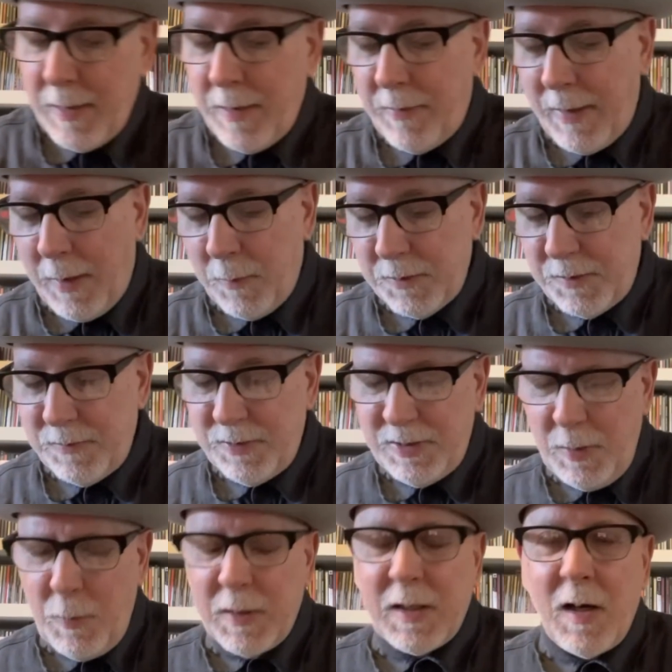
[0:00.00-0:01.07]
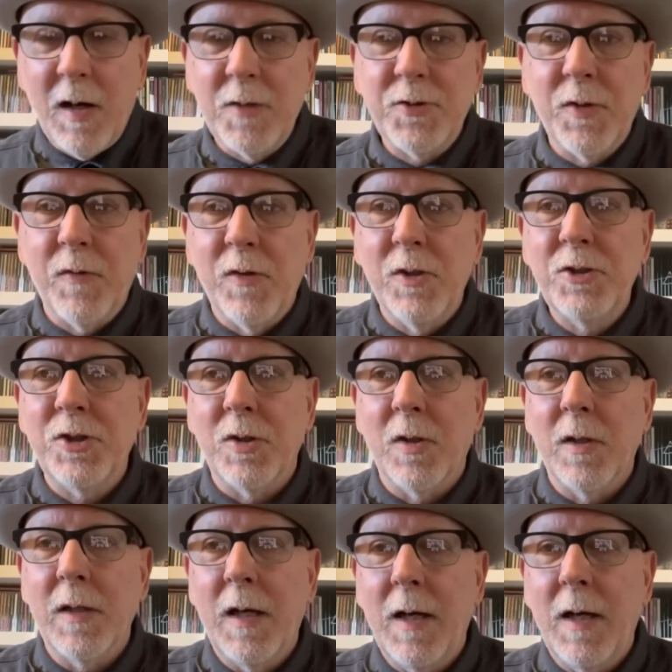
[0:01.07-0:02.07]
that was somewhat controversial,